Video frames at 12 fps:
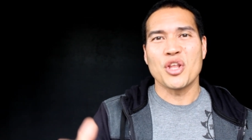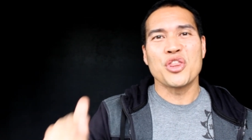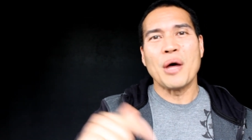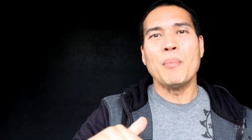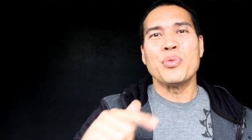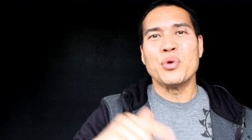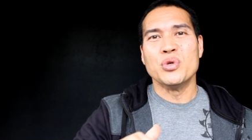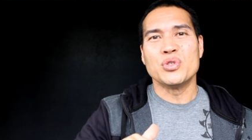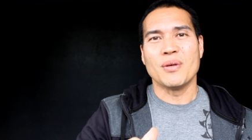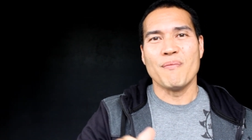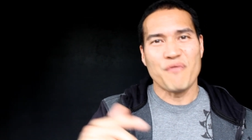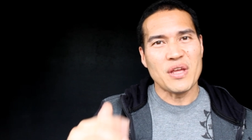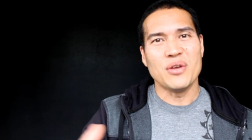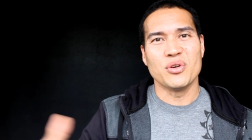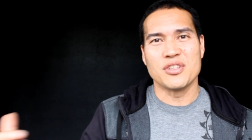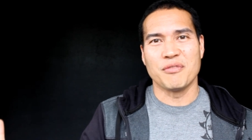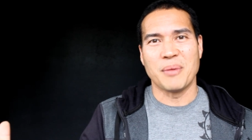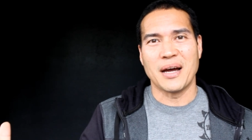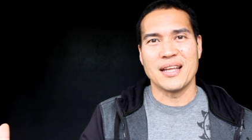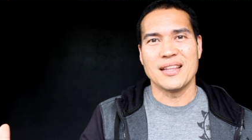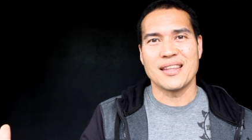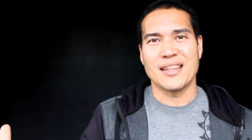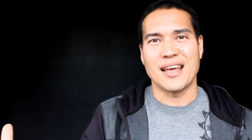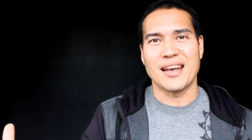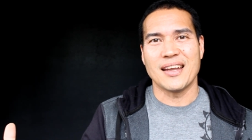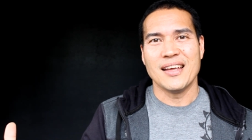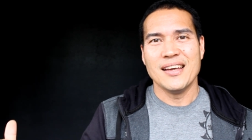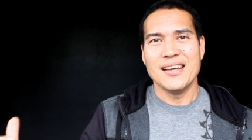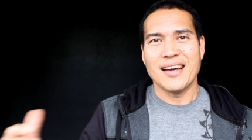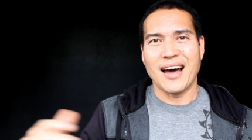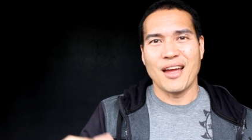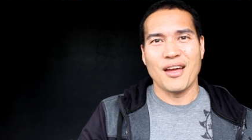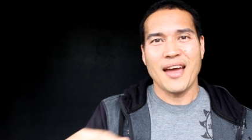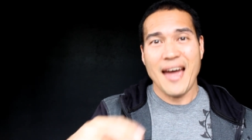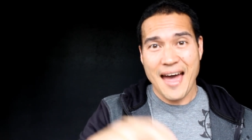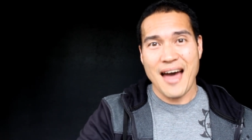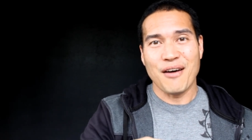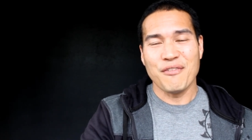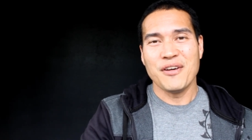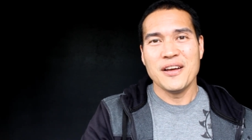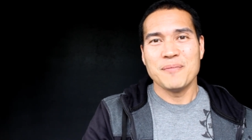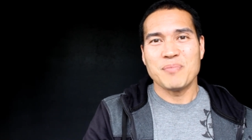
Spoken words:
to thumb through some videos of mine that I have,